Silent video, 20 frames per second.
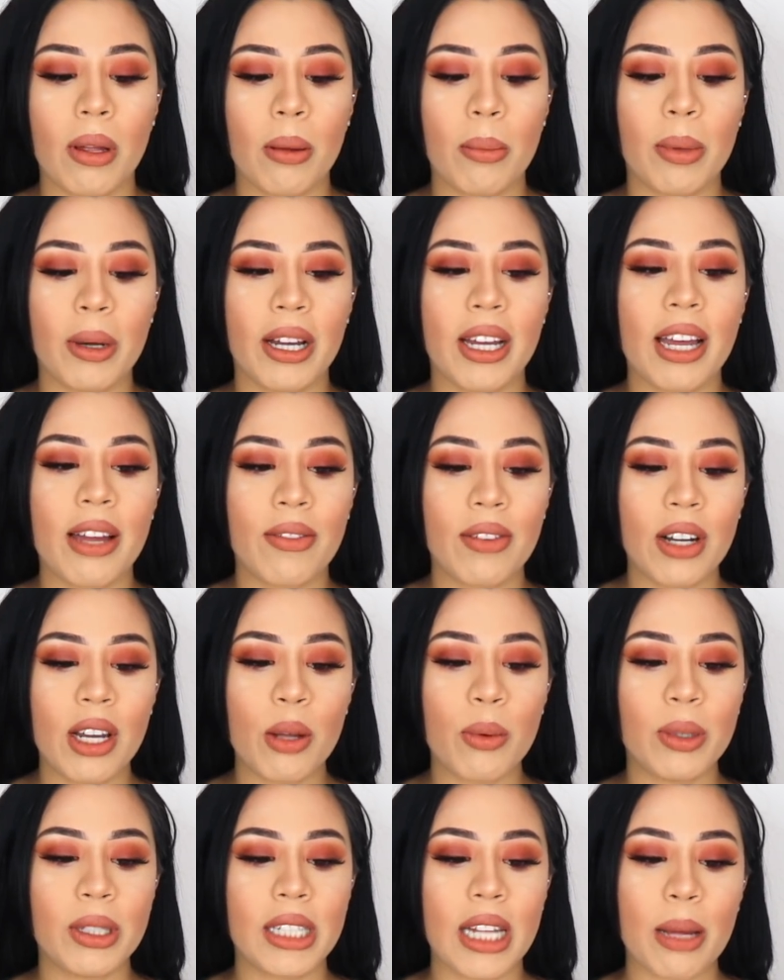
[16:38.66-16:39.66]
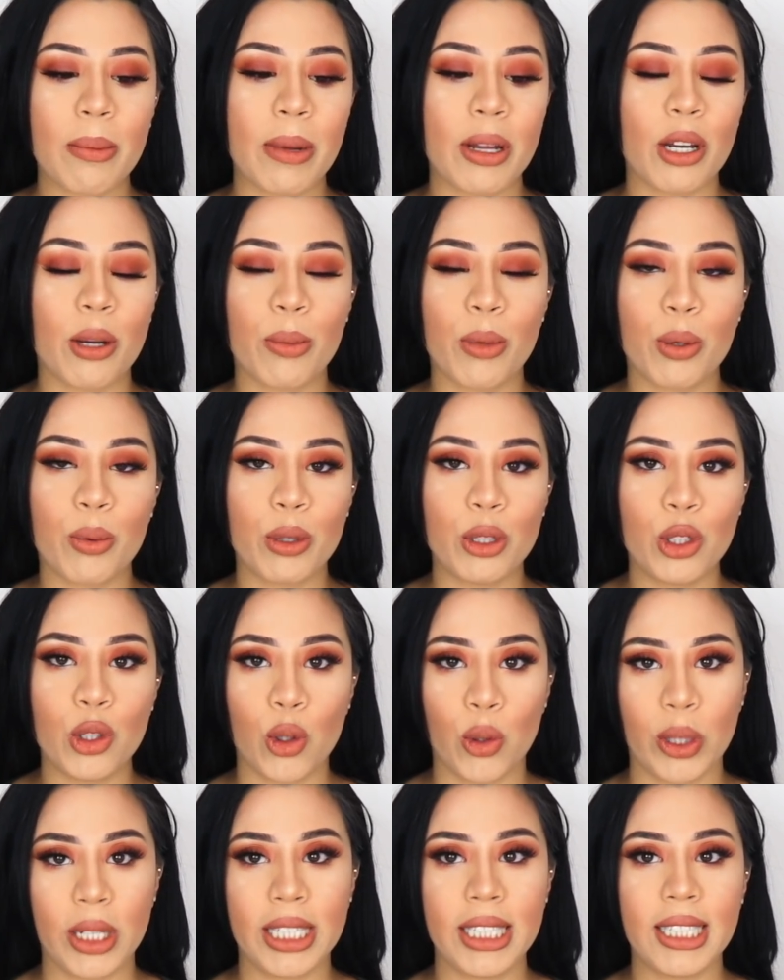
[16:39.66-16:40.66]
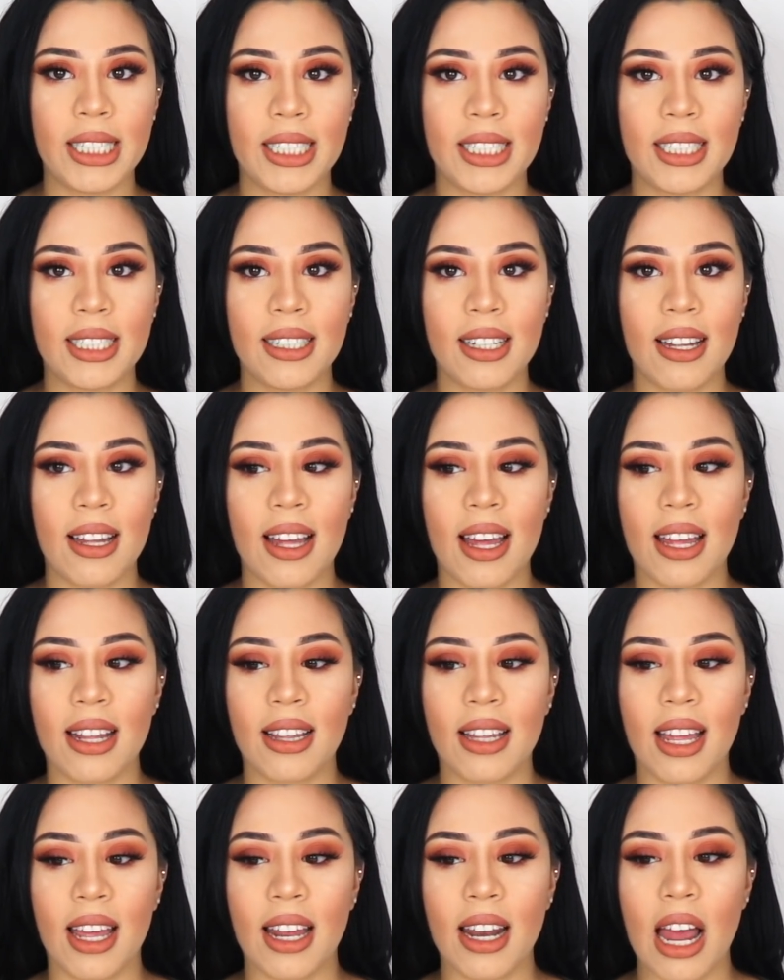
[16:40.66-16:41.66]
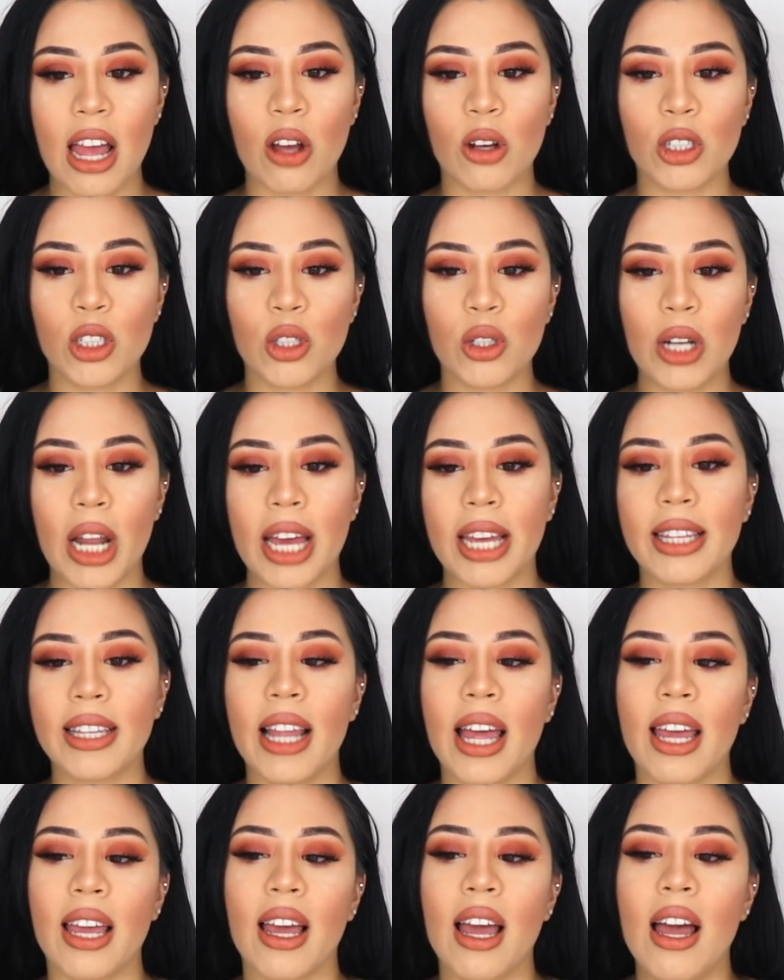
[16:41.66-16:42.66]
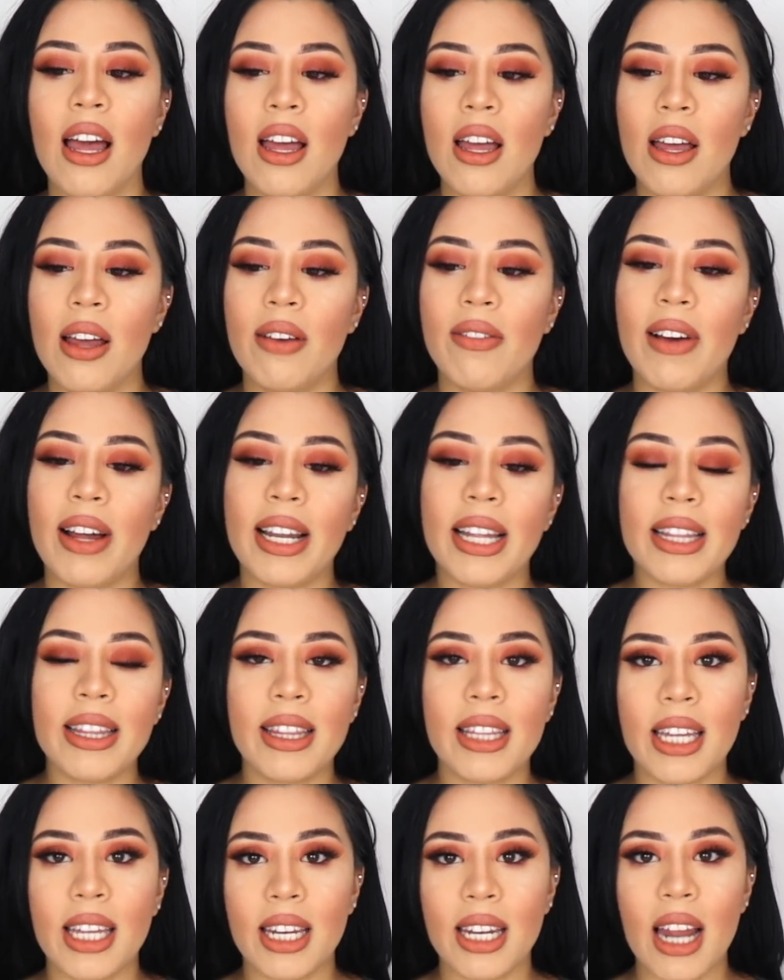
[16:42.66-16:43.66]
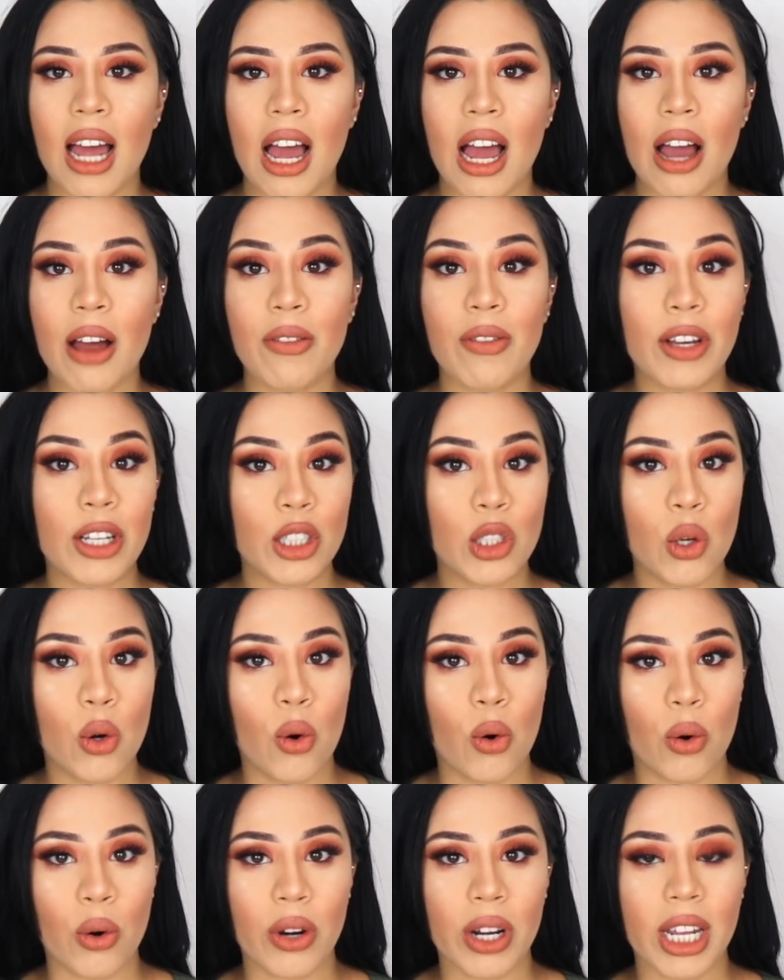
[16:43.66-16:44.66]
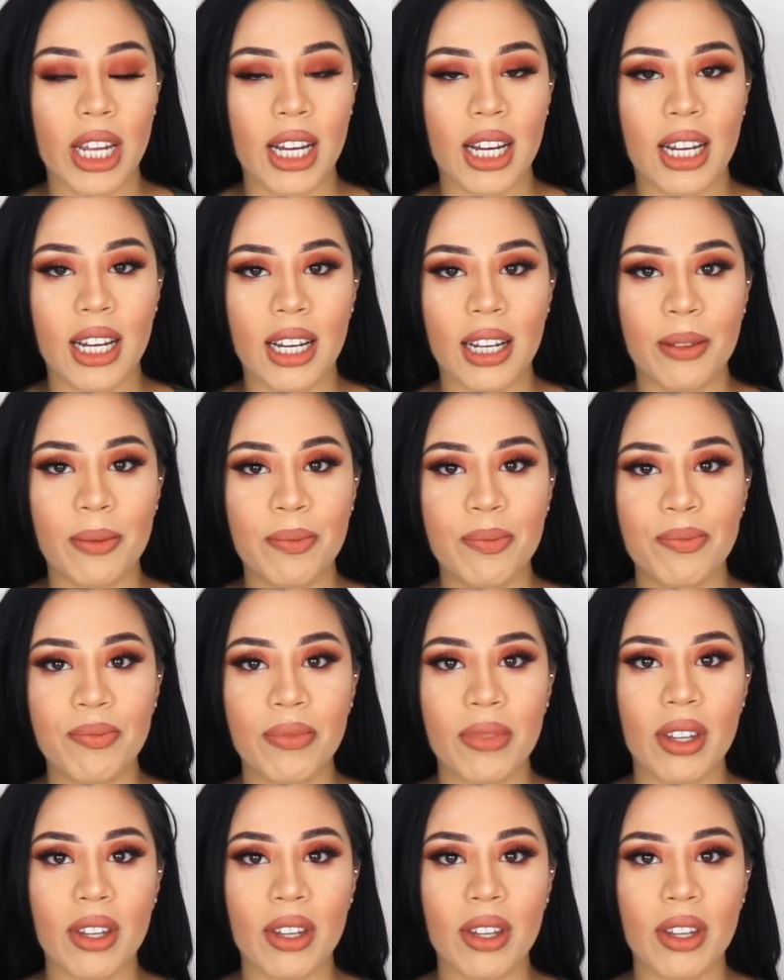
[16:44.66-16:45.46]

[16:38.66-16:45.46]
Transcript: But Everly was like my number one choice. And then I also liked like Valentina, Victoria.